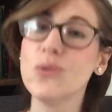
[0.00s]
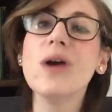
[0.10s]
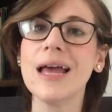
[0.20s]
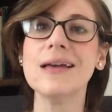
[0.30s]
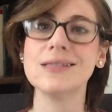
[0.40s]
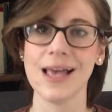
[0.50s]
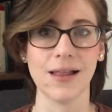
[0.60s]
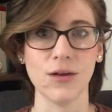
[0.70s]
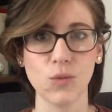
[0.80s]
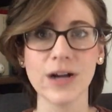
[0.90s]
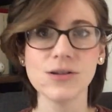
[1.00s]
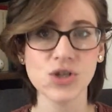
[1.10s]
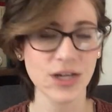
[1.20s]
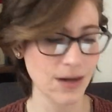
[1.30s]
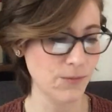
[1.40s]
Who is Helen? Where
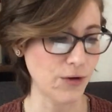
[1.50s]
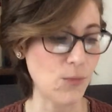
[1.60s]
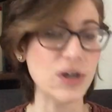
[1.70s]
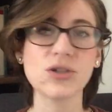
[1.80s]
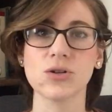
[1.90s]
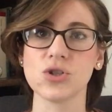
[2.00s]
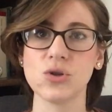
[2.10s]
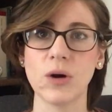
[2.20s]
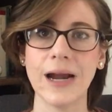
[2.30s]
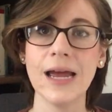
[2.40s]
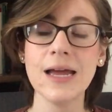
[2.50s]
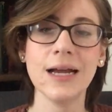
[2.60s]
did she come from? What's her story?